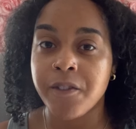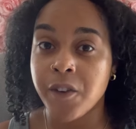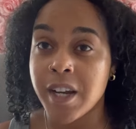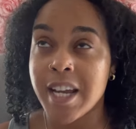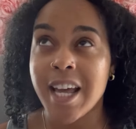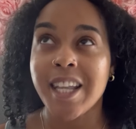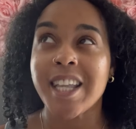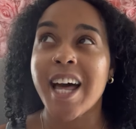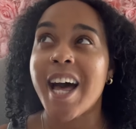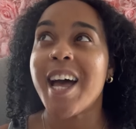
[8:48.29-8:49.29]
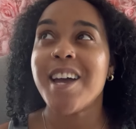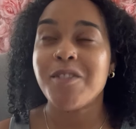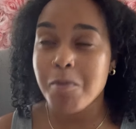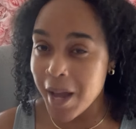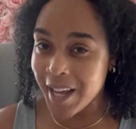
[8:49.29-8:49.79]
free live
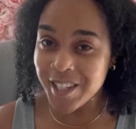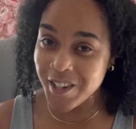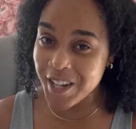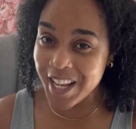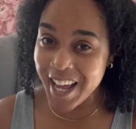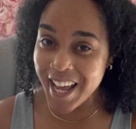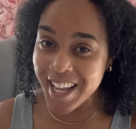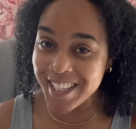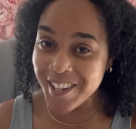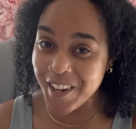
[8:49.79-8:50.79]
masterclass.